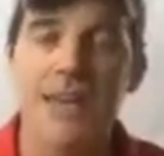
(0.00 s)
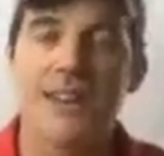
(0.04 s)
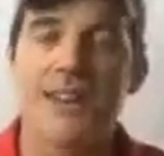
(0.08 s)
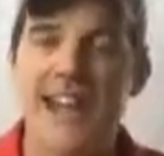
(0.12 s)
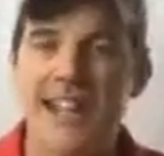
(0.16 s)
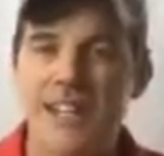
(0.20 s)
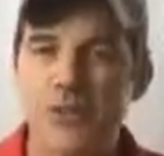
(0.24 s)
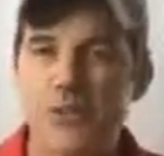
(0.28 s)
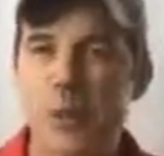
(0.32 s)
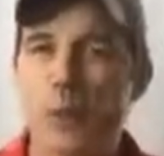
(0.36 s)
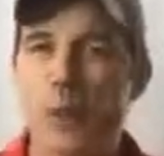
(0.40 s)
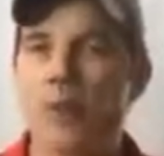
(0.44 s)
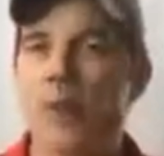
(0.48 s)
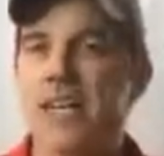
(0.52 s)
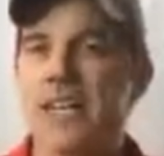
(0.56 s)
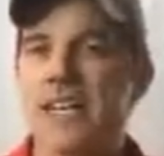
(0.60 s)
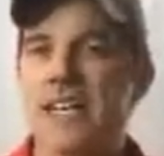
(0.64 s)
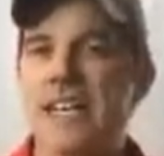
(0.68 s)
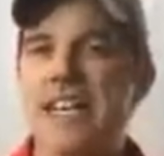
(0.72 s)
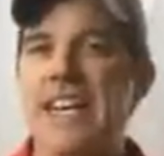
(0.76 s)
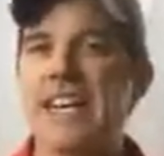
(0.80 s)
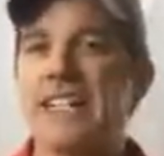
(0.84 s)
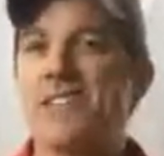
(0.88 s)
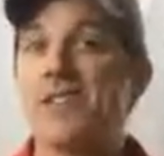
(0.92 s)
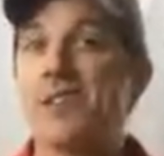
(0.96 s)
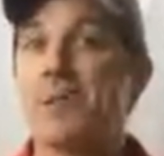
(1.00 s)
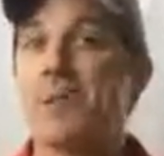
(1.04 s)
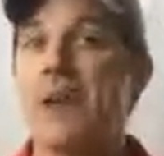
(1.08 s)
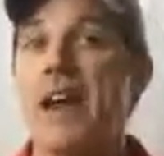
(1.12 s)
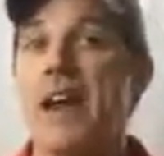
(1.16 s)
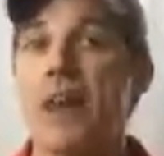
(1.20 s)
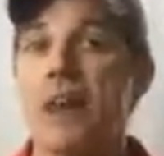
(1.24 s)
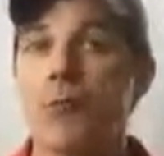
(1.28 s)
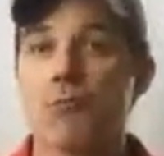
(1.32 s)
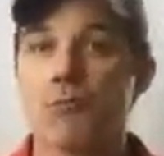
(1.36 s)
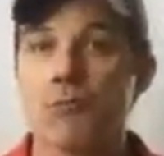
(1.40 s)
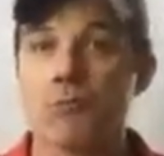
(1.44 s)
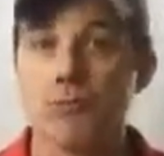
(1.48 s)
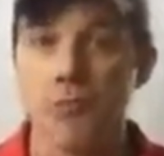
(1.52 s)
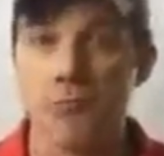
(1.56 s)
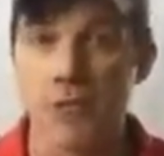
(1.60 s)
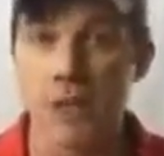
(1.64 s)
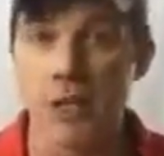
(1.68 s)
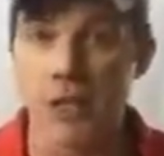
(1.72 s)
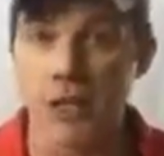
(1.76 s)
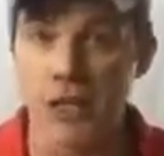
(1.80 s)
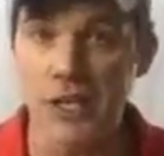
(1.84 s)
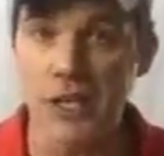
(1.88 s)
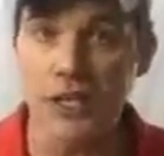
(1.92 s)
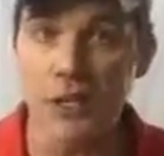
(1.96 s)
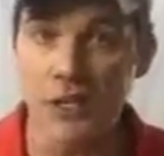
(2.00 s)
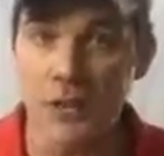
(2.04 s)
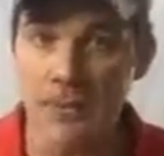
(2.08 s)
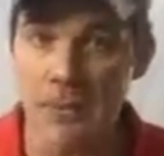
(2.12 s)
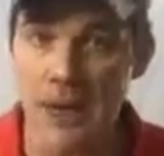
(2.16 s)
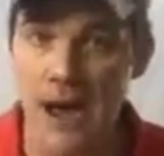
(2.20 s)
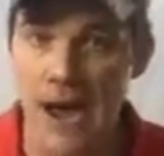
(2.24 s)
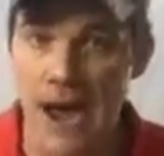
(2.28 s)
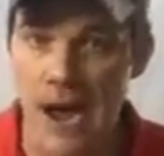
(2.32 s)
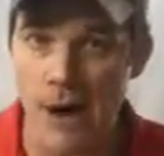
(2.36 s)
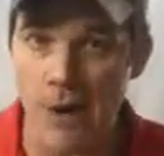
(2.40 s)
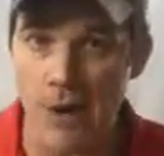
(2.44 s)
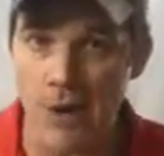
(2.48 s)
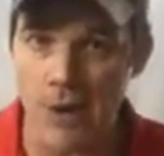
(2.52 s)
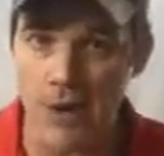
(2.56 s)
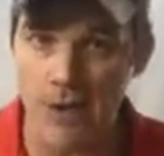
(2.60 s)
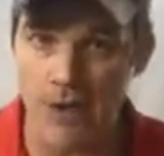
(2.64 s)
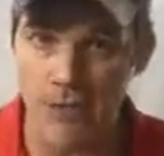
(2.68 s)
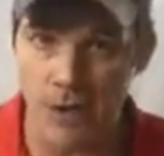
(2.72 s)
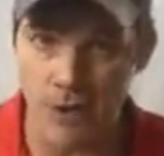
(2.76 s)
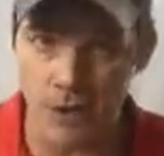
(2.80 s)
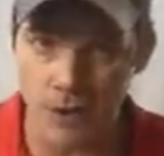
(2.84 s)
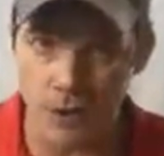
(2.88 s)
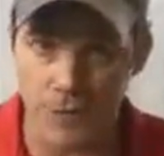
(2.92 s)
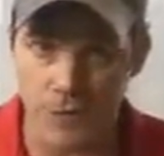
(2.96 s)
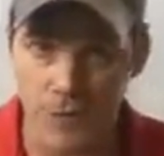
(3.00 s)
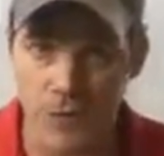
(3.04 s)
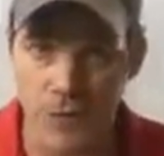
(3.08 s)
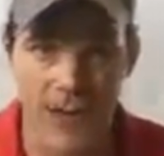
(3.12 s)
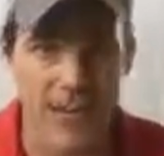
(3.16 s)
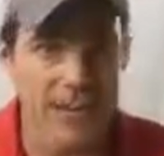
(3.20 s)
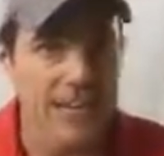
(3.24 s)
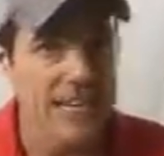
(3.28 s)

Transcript: That's where we're going to get some really good power in butterfly.